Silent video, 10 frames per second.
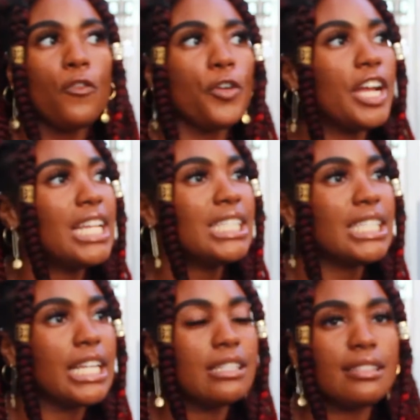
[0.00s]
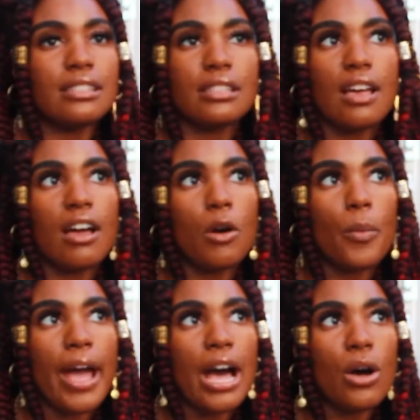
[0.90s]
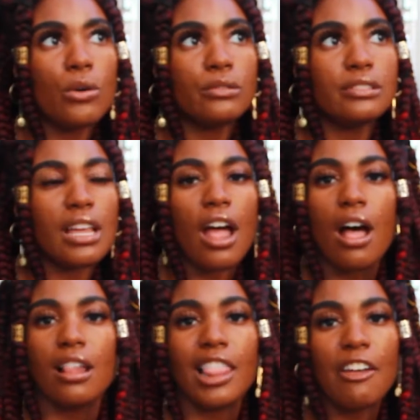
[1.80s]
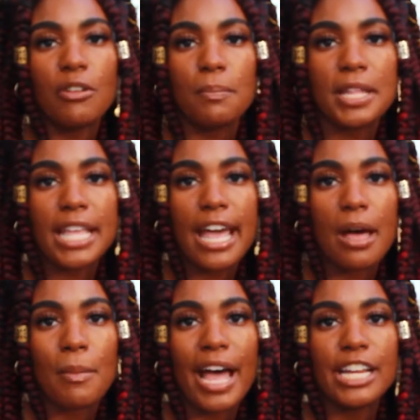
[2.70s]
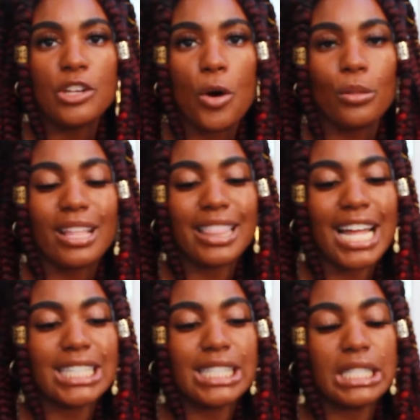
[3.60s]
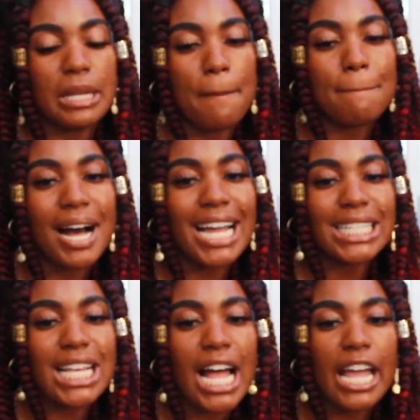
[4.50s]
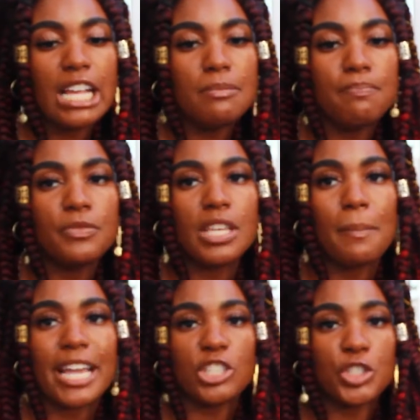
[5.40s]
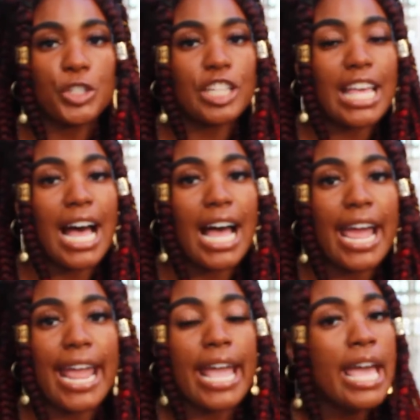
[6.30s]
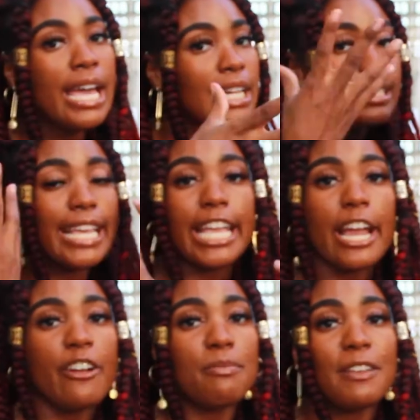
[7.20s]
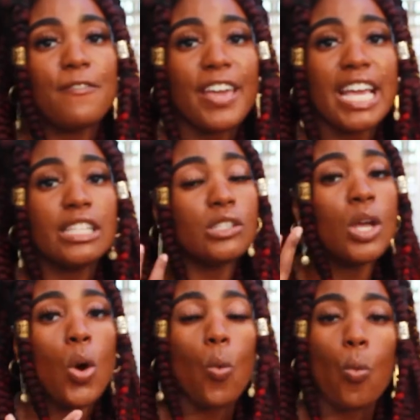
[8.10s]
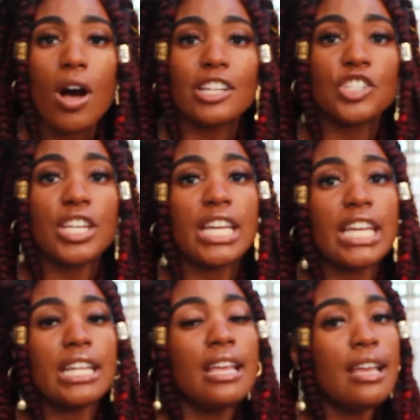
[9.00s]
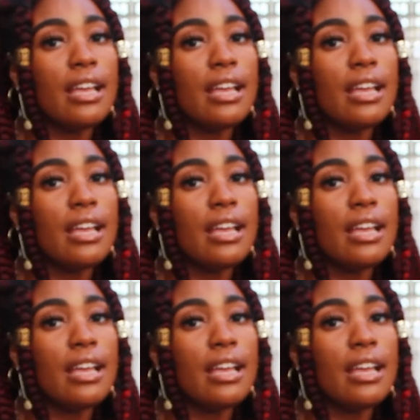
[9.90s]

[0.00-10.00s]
for instance, around eleven p m I know that that's my time to make sure that I take care of my face, wash it,